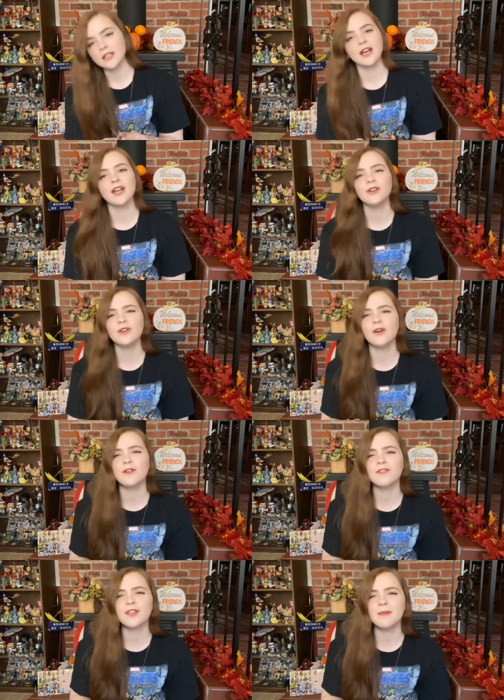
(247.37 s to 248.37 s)
I don't know
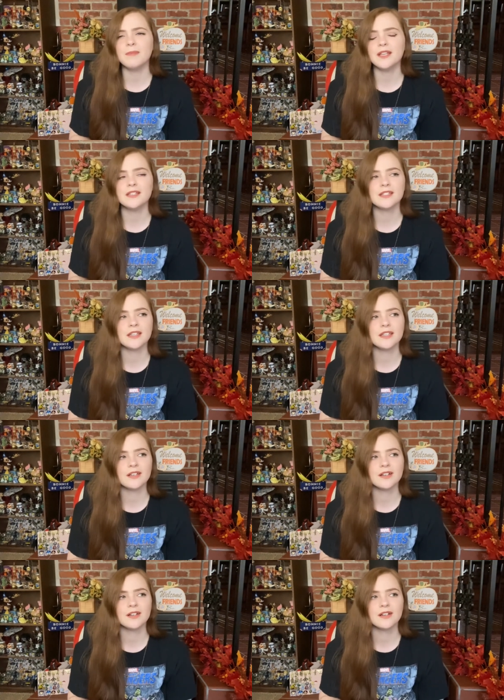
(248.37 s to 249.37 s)
if that means that
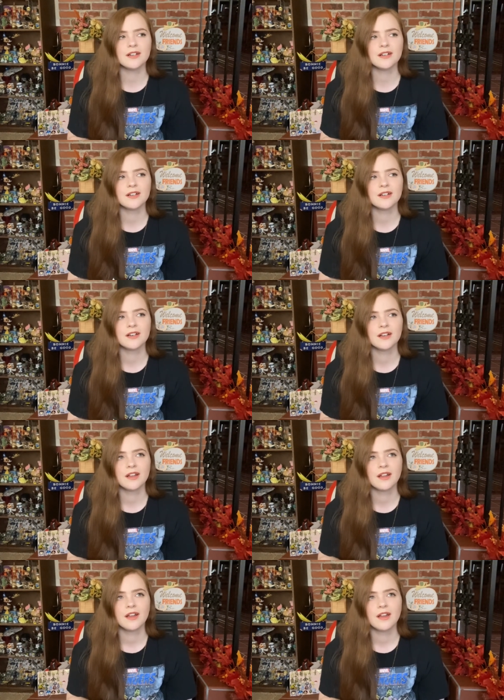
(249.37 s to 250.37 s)
there
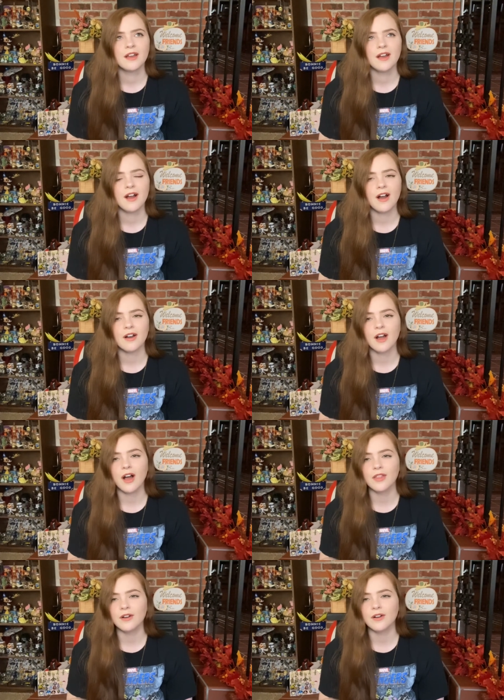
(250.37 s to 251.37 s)
are
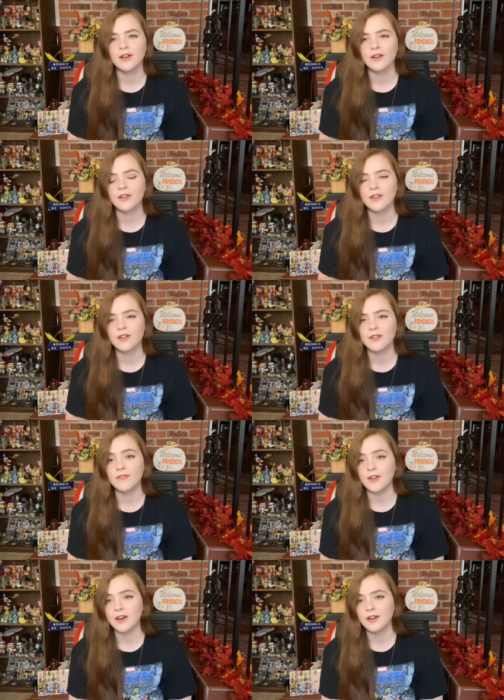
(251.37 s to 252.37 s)
other
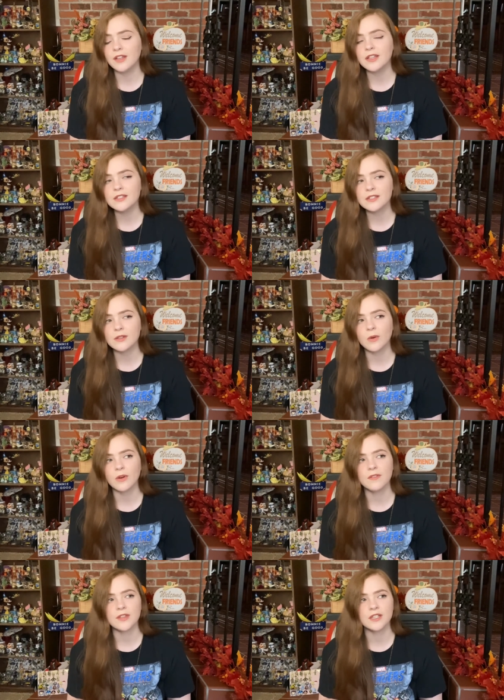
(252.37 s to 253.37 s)
variants, or
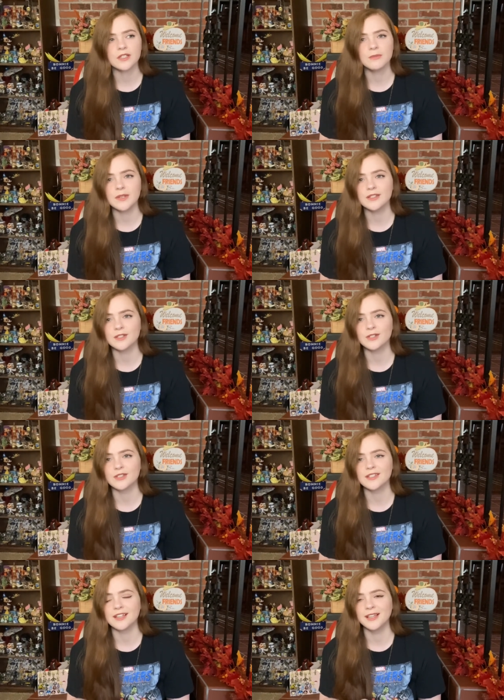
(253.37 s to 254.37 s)
if that just means
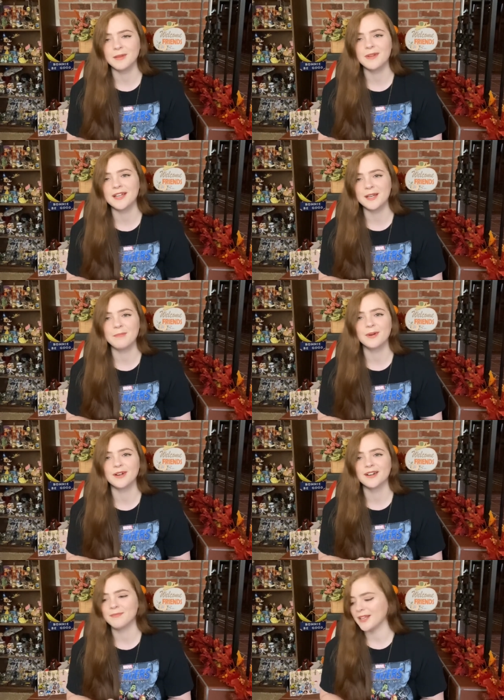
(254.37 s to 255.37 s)
there's a limited
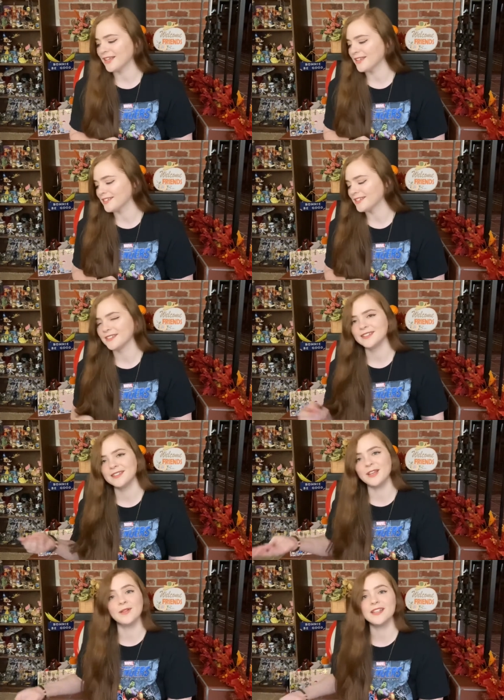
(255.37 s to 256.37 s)
number because
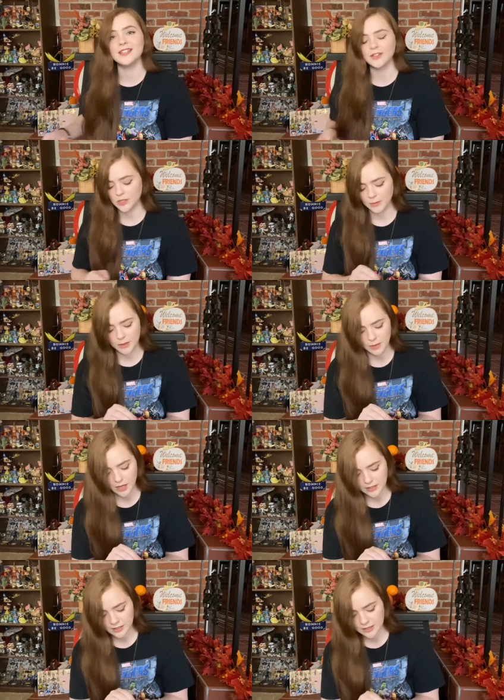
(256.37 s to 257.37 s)
they only sell so many
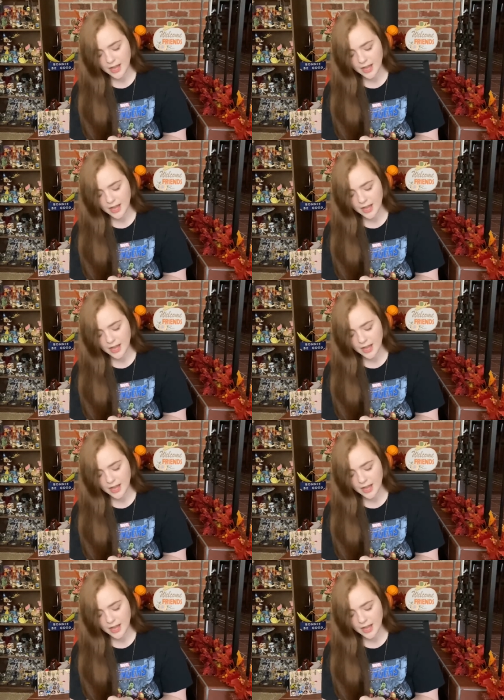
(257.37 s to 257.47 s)
boxes.